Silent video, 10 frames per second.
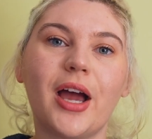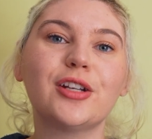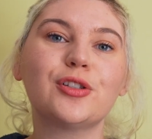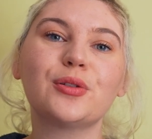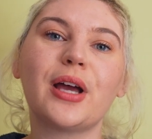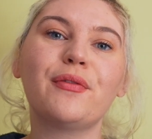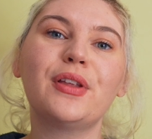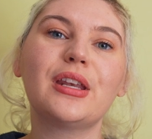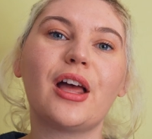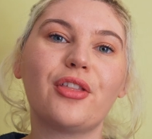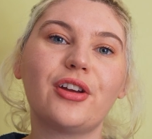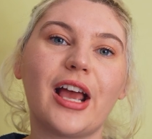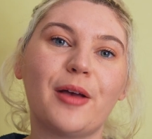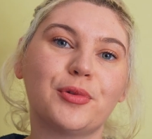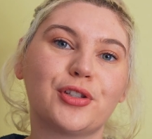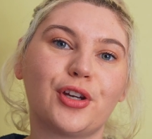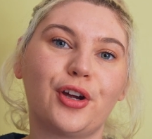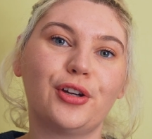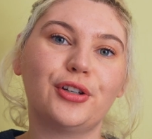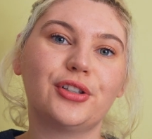I do have another
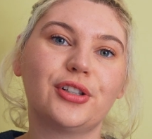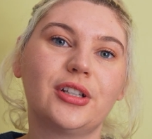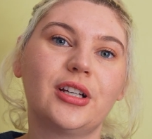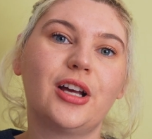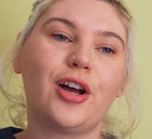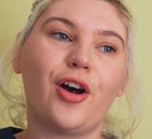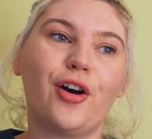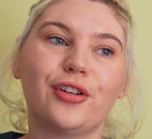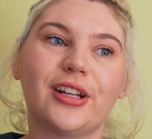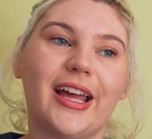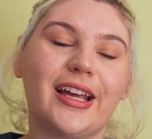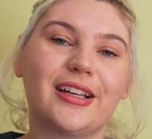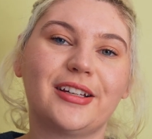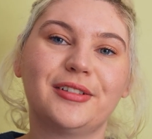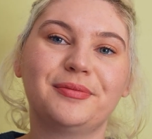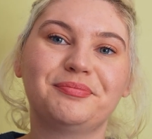episode on like